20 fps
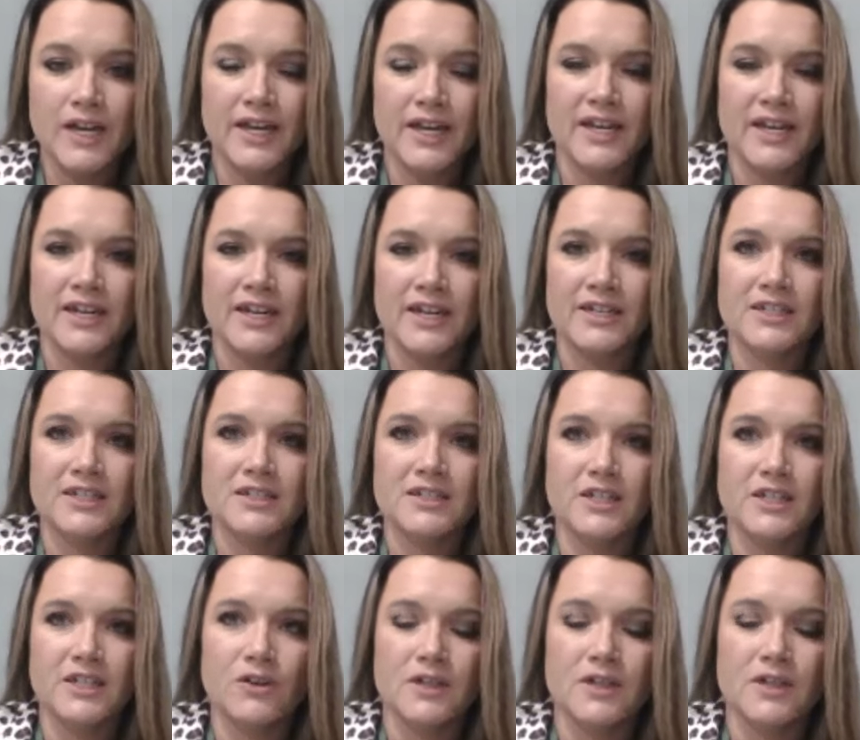and
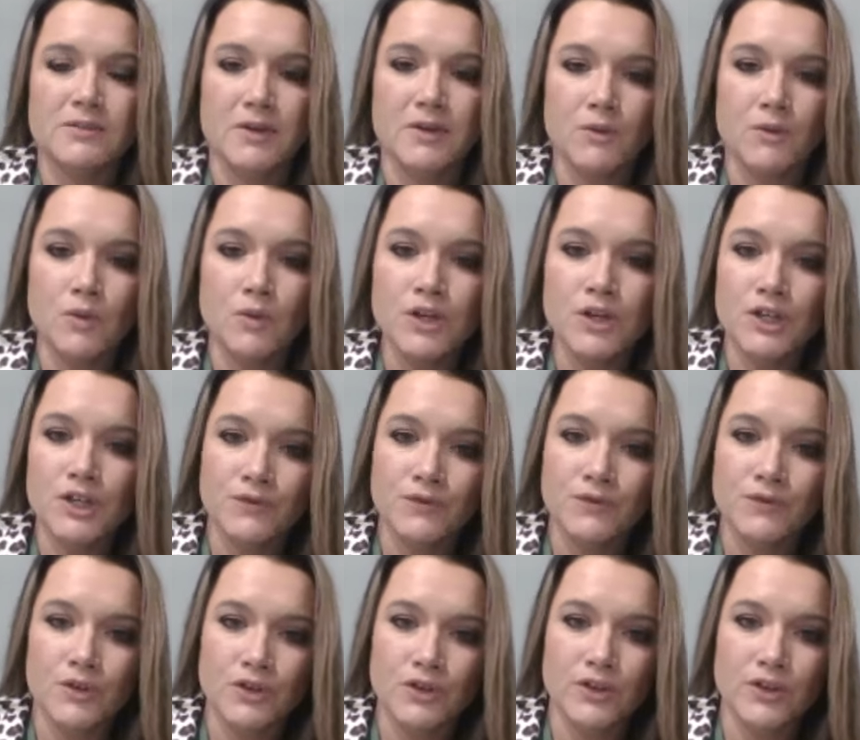so it's been
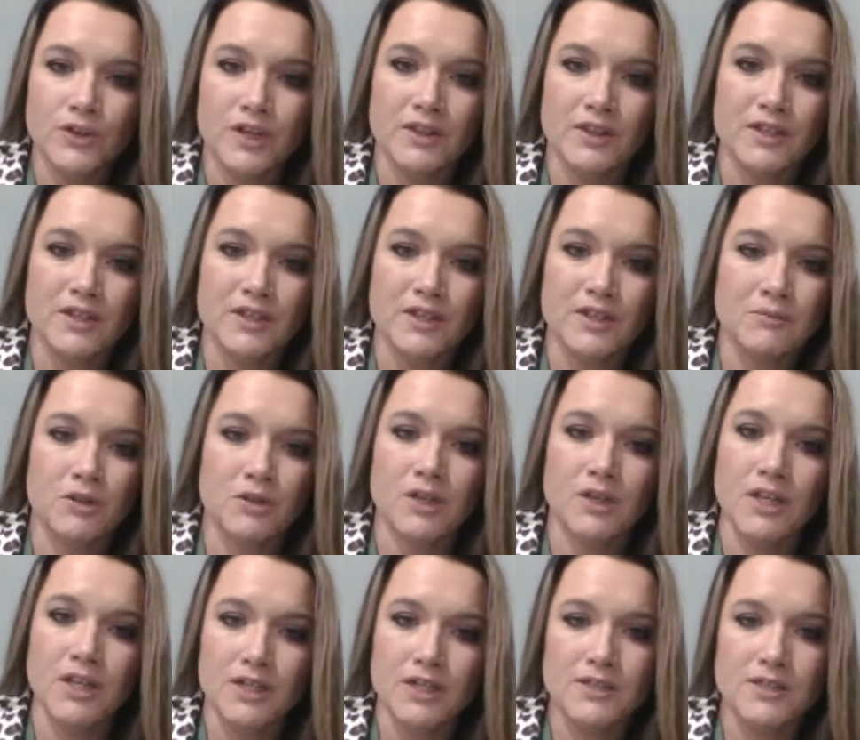wonderful that the
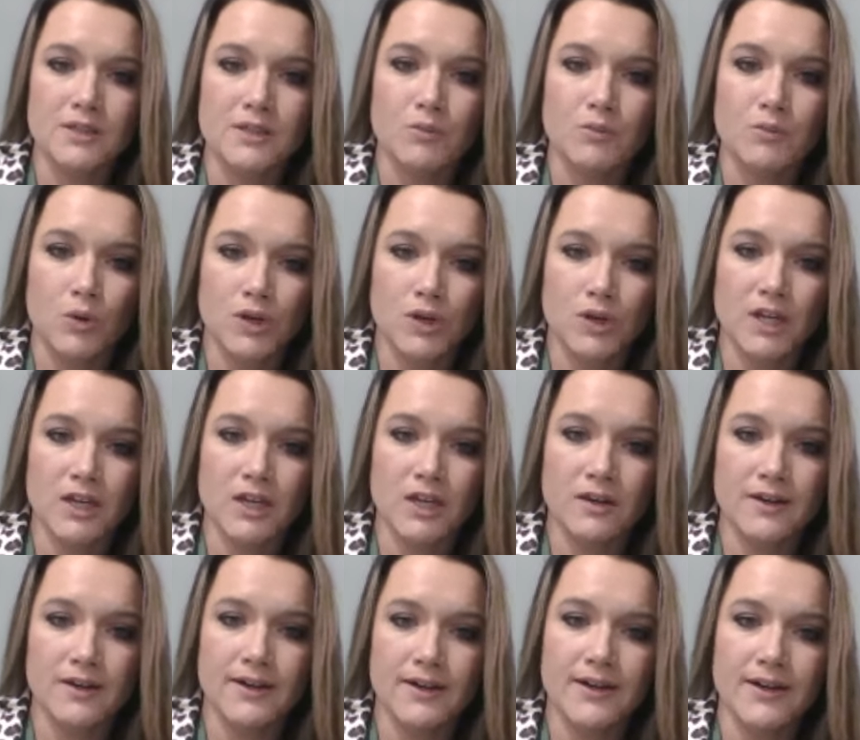community has
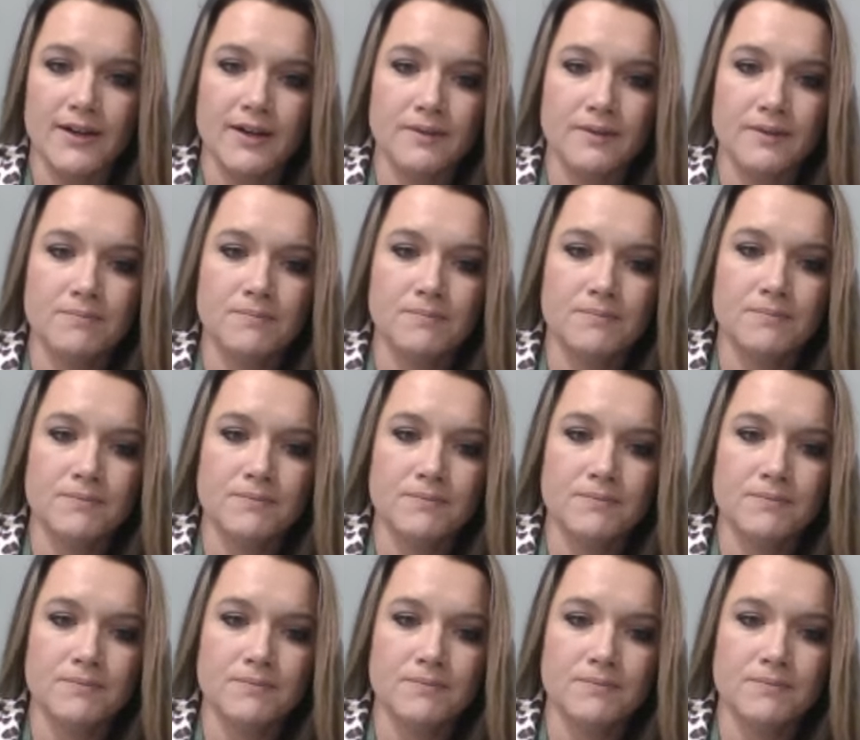supported um